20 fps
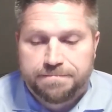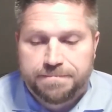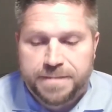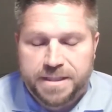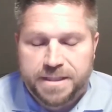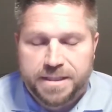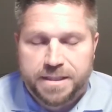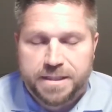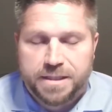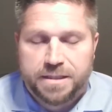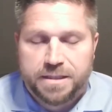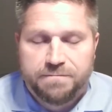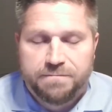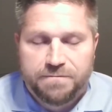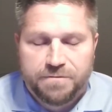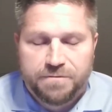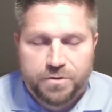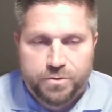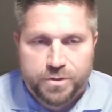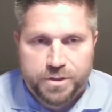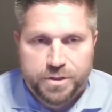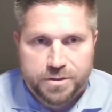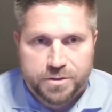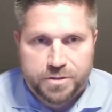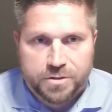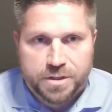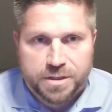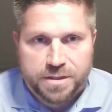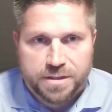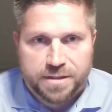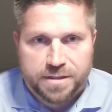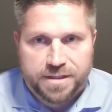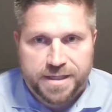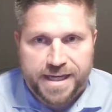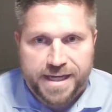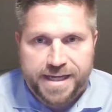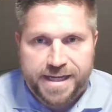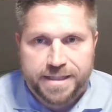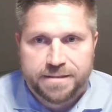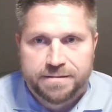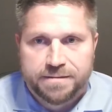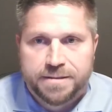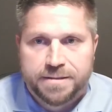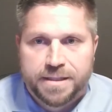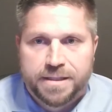the influence that